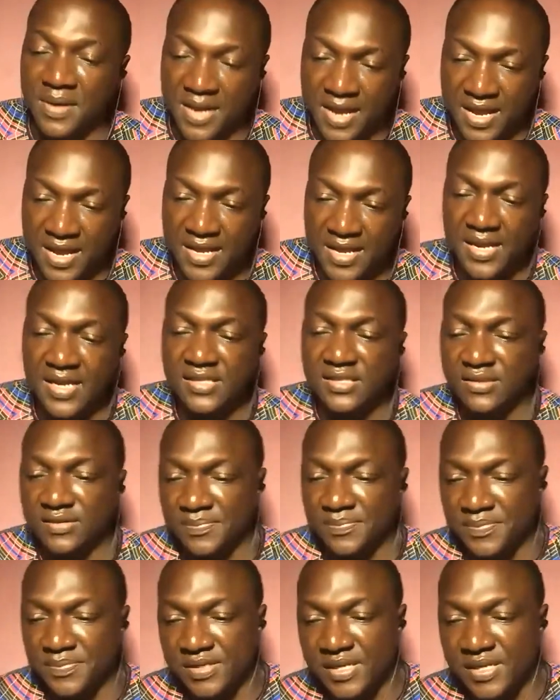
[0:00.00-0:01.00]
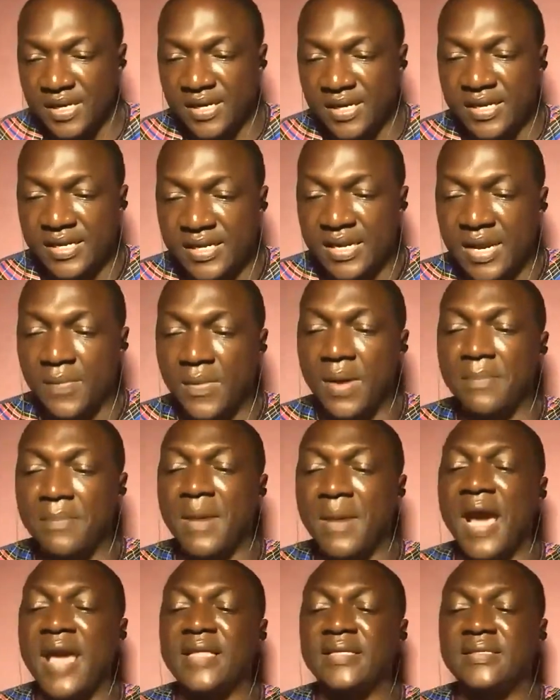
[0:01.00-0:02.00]
playing it repeatedly in our
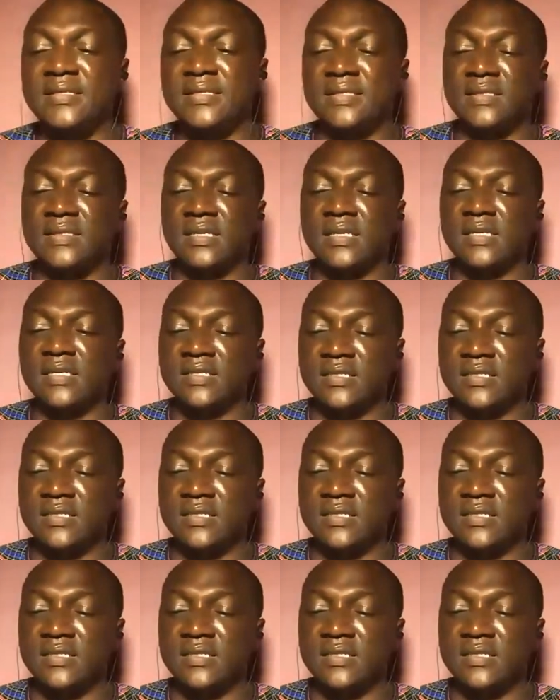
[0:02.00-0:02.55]
minds,